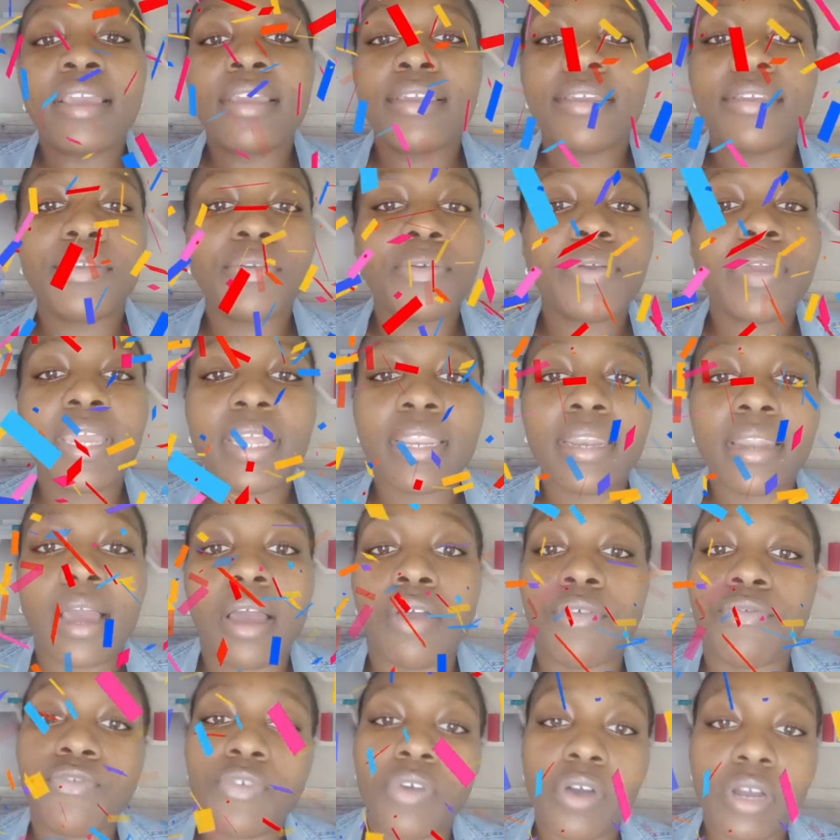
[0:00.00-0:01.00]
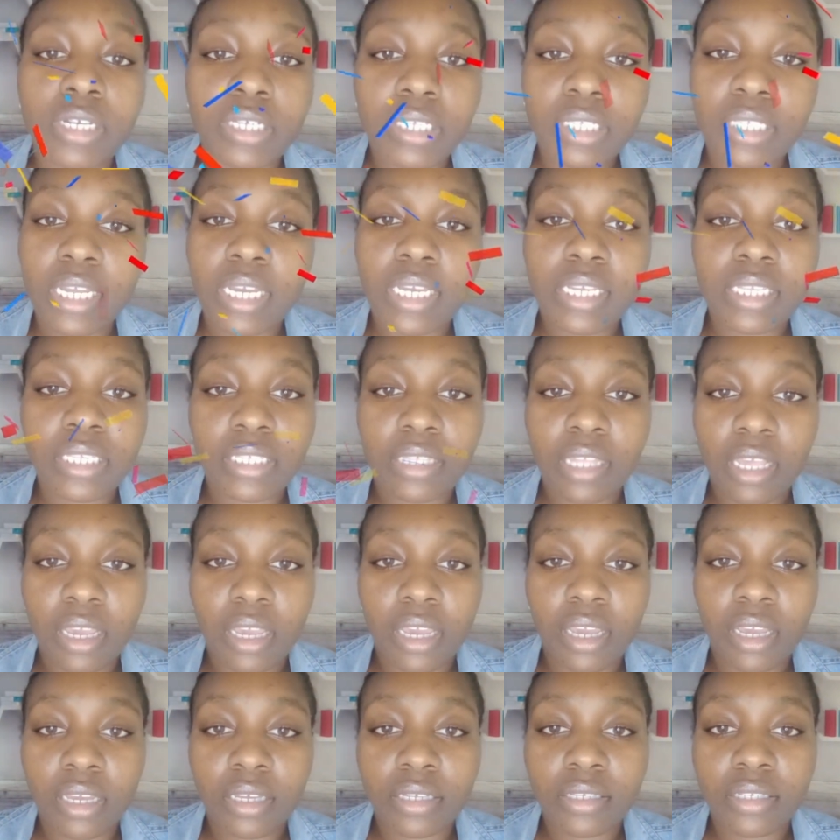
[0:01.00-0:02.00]
You cannot force these
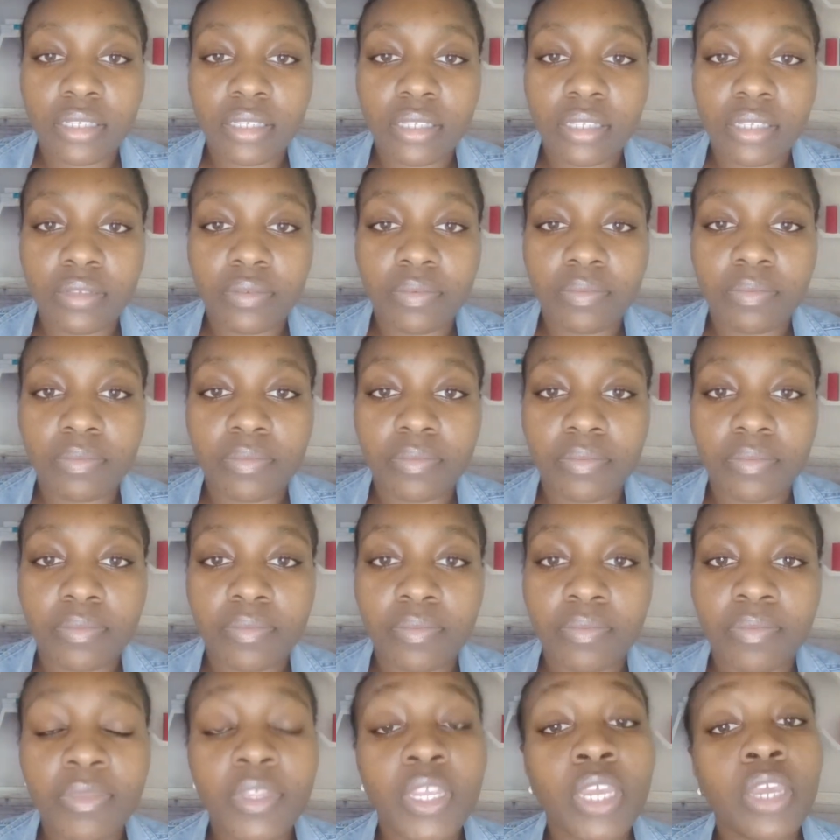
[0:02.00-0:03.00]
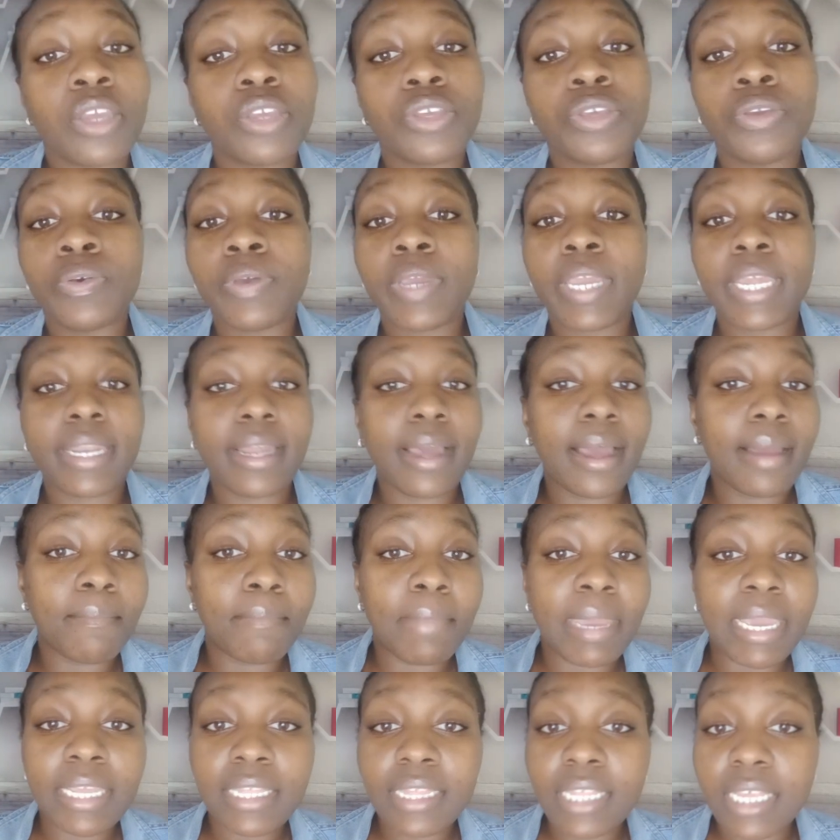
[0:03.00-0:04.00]
things. You cannot
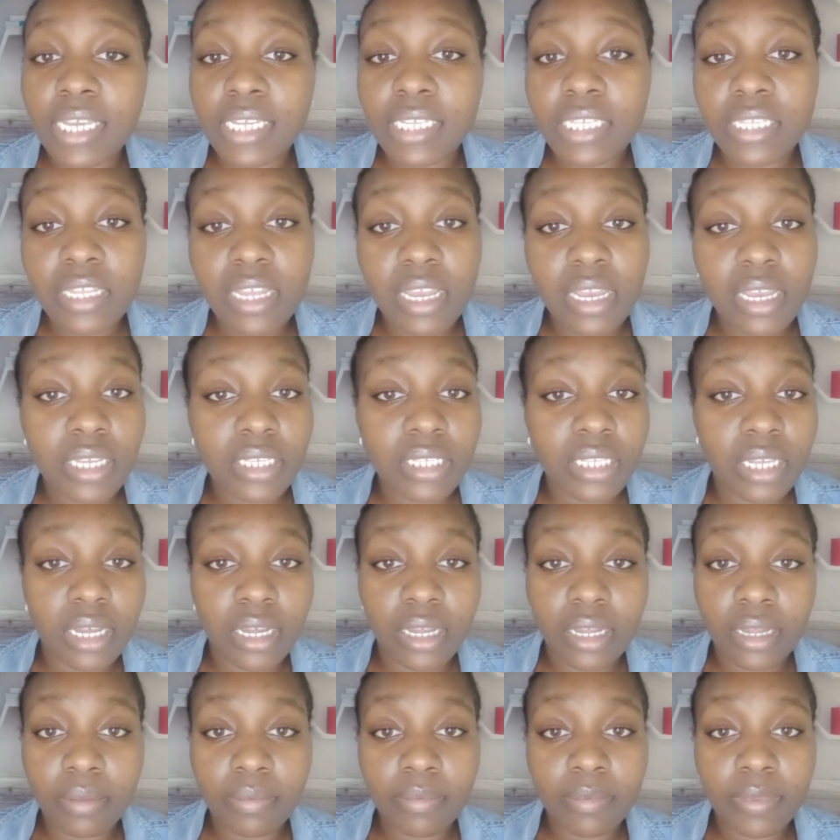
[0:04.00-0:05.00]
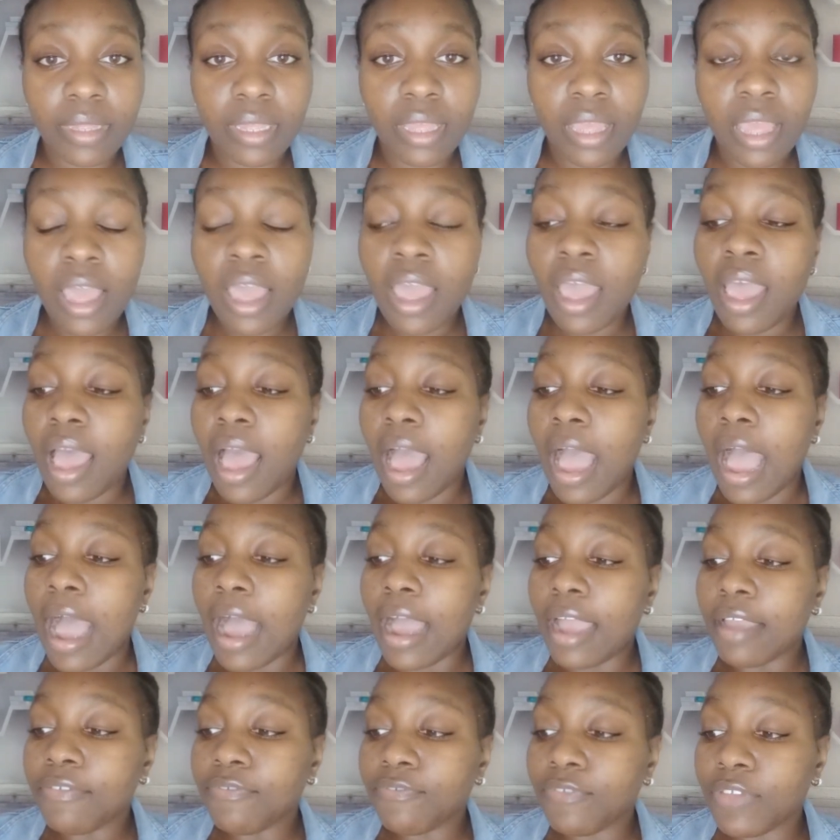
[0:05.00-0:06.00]
make these things up.
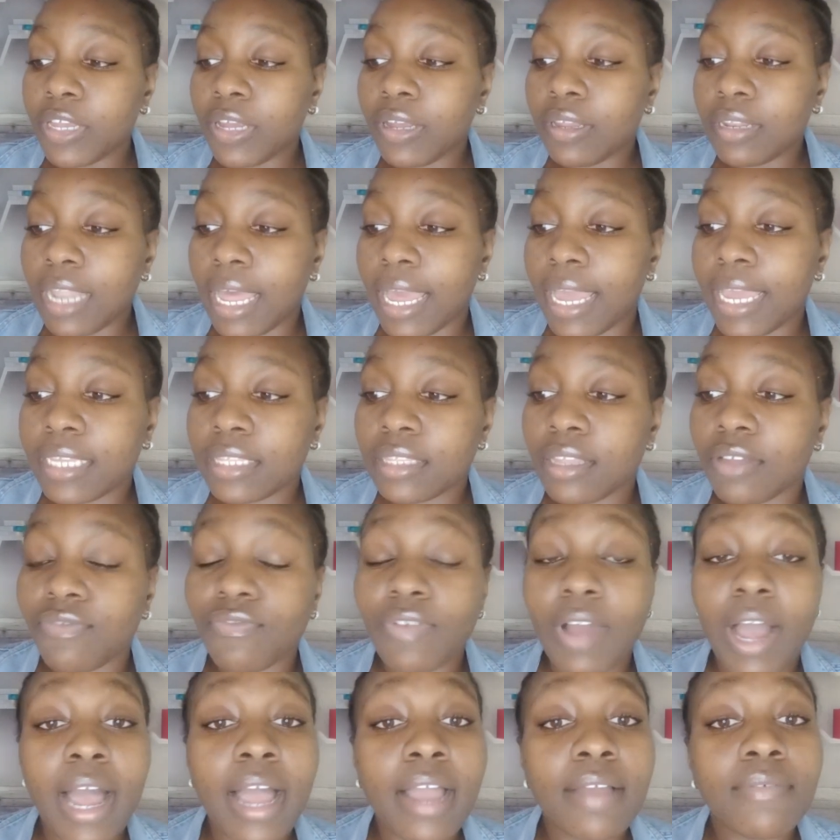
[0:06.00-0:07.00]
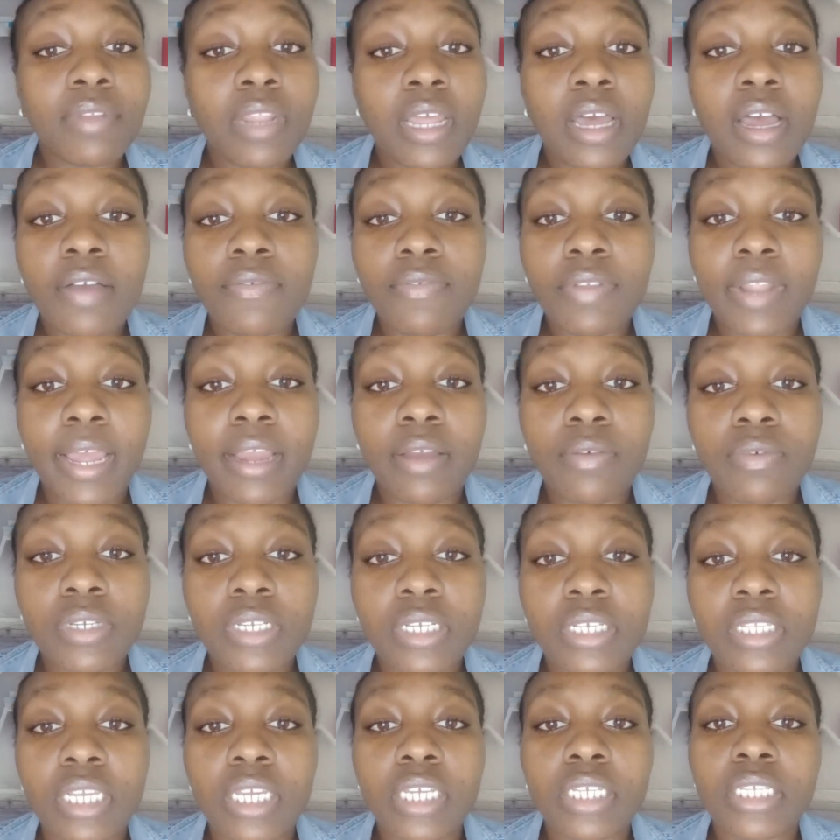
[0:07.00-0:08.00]
I feel like the 5 love
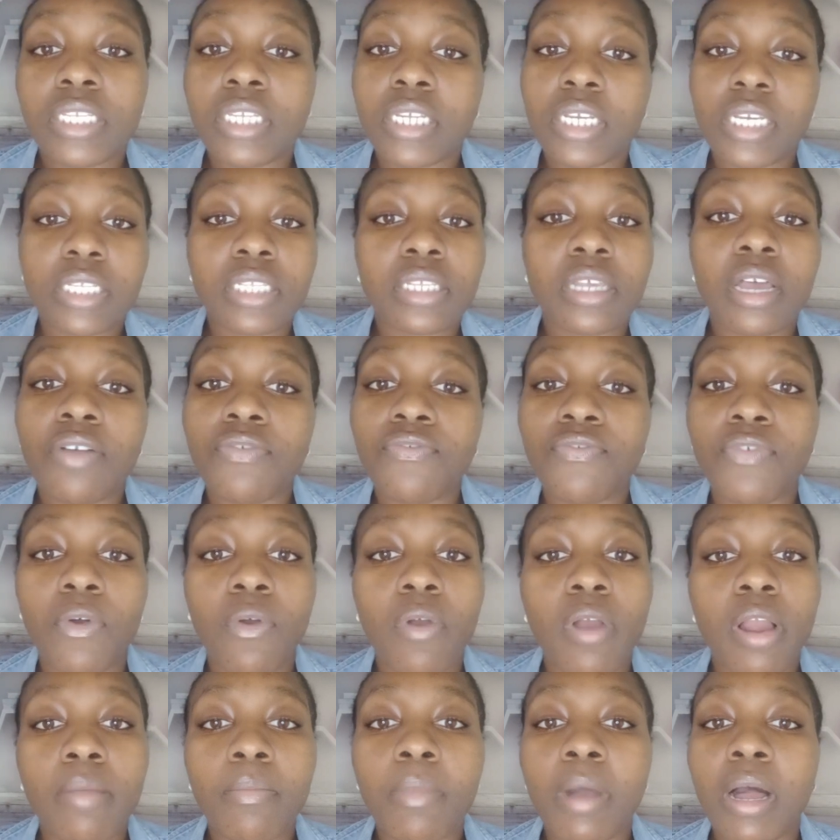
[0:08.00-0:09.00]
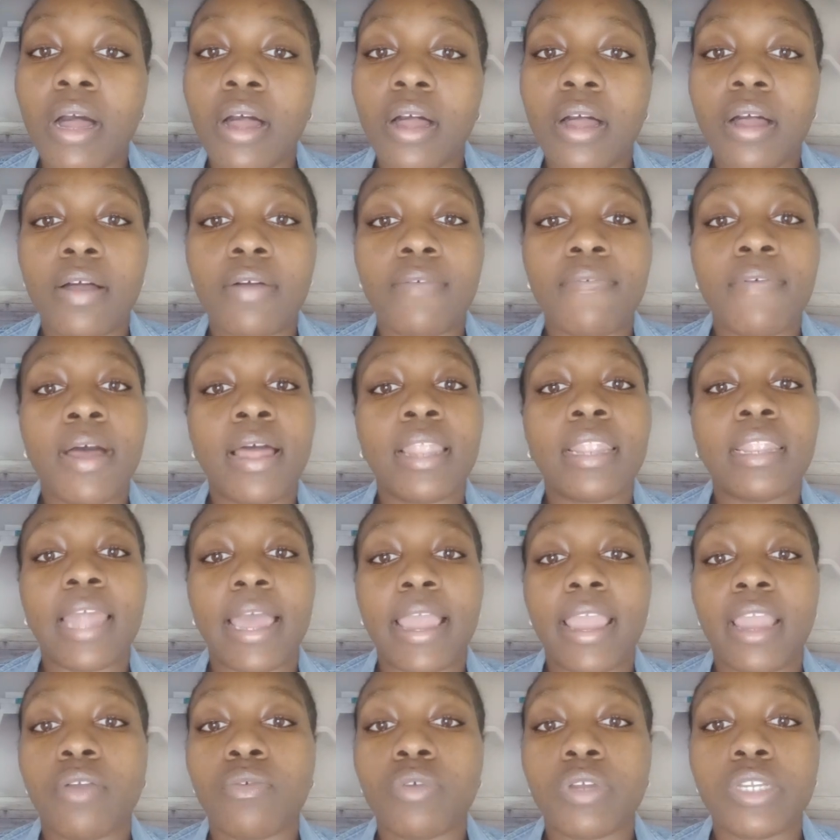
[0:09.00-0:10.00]
languages is just a form of
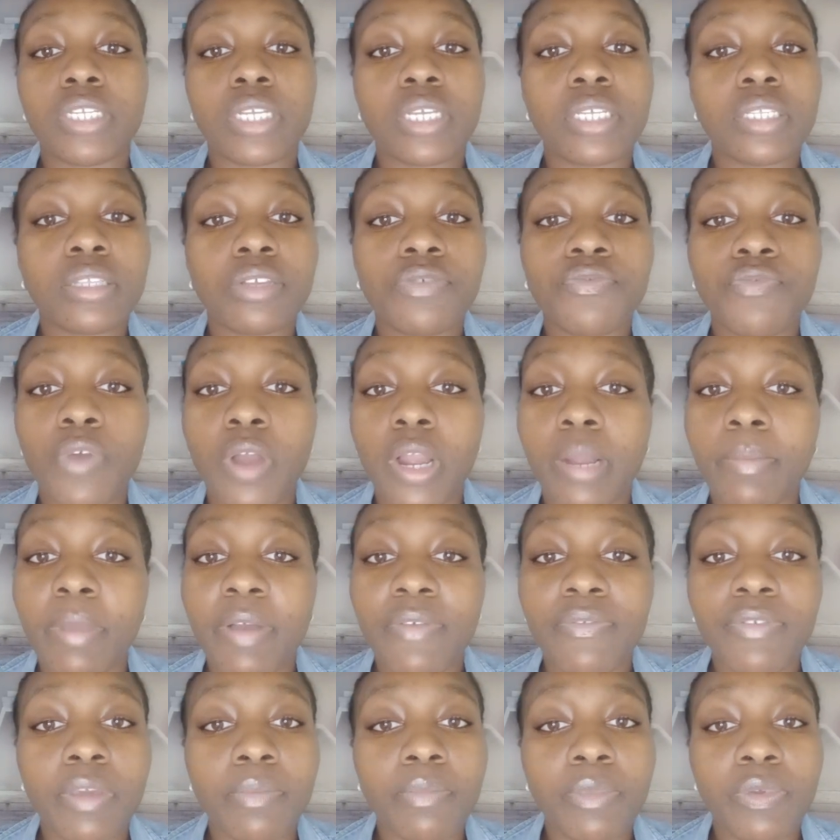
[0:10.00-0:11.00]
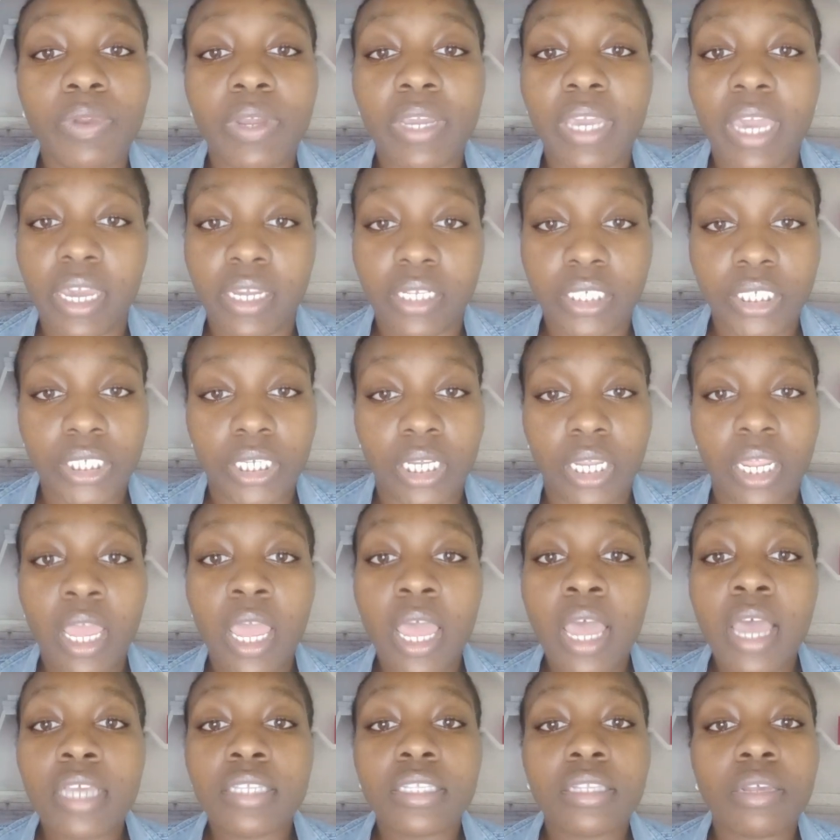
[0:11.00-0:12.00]
language. It's a form of communication.
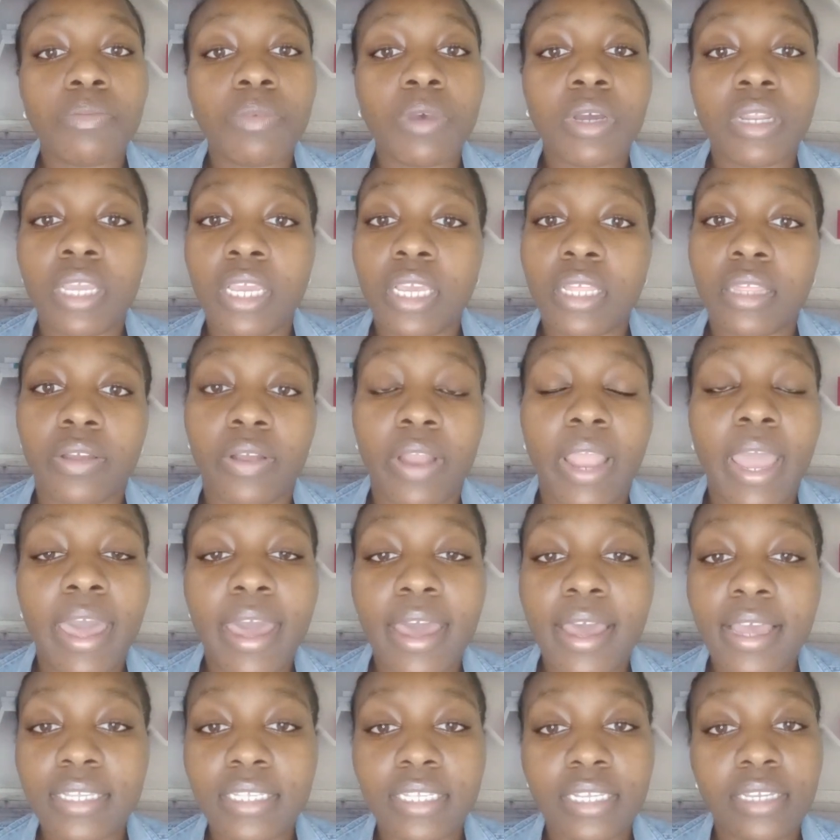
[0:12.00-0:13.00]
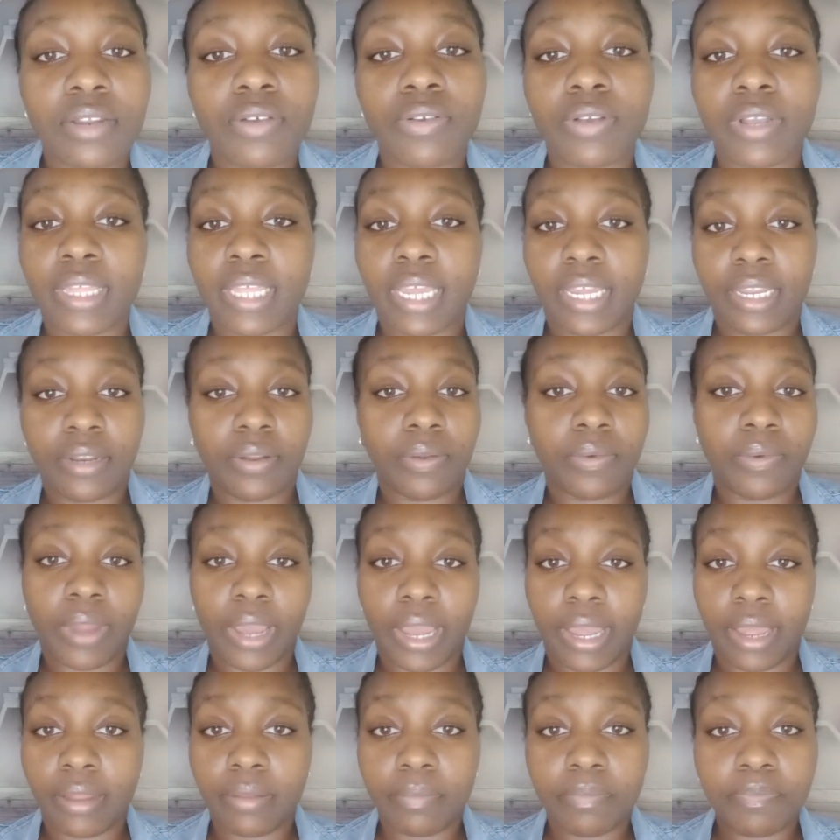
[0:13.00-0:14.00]
Someone either has it or they do
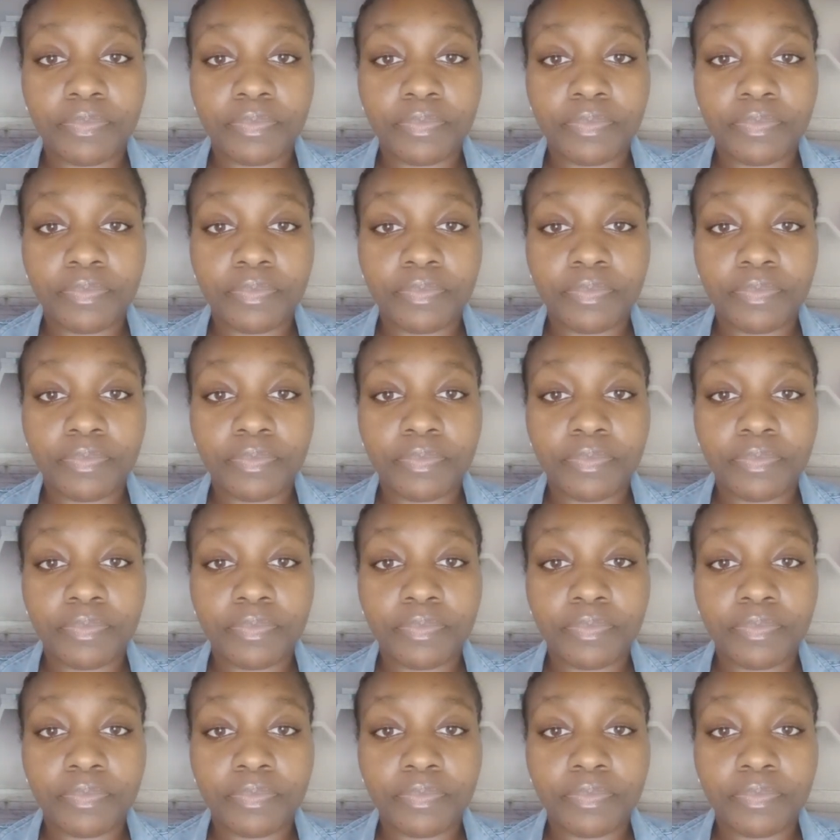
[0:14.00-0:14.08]
not.